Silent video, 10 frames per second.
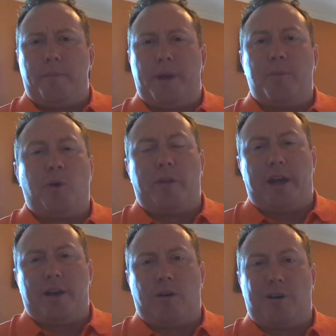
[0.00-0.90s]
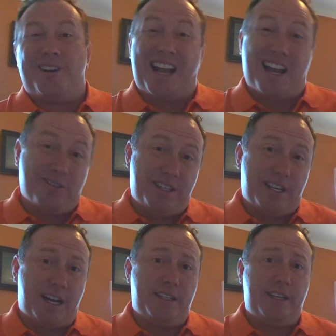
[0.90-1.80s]
people that are
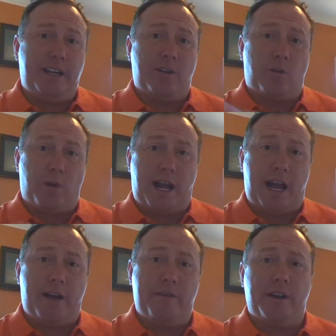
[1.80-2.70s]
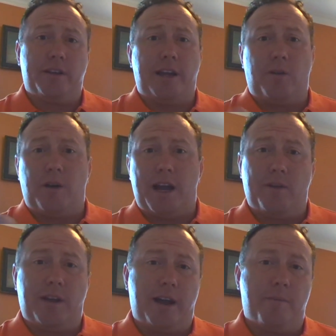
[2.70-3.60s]
downsizing or what have you. They don't have
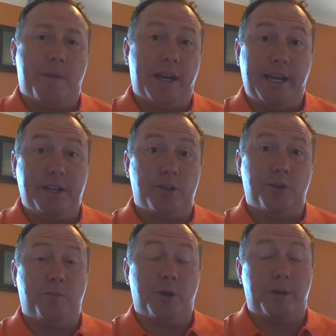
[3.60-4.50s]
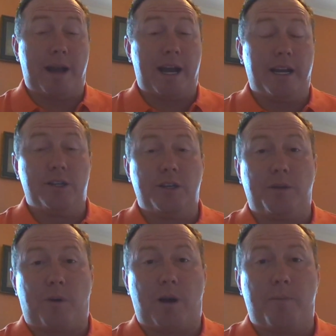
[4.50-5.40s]
a lot of money to put back into
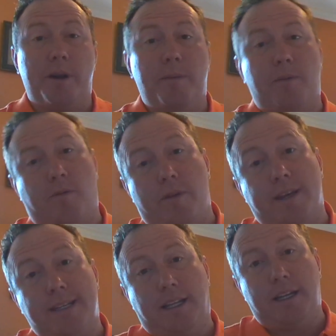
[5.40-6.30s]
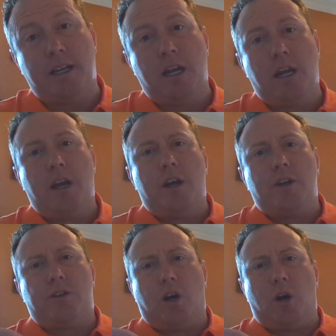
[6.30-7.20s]
the property before they sell it.
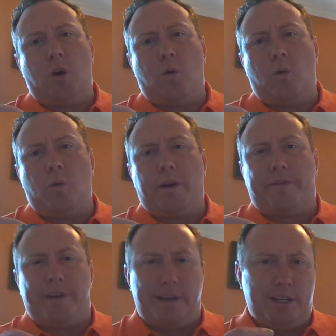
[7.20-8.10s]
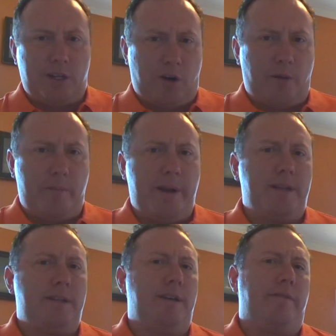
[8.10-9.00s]
So if it needs
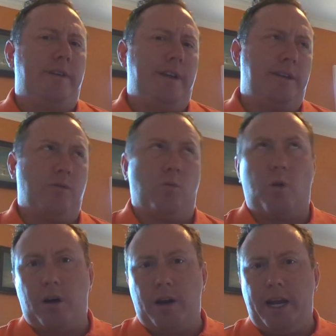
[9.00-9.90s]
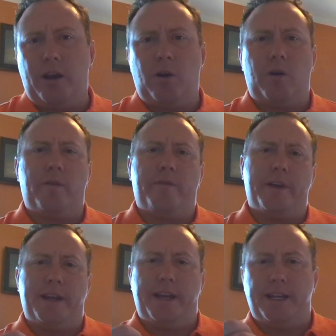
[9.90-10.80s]
carpet, if it needs a water heater, if
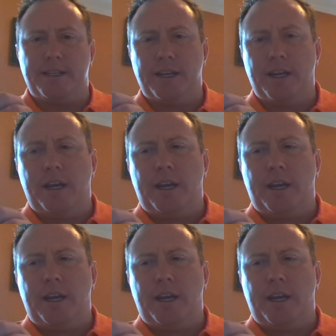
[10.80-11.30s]
it needs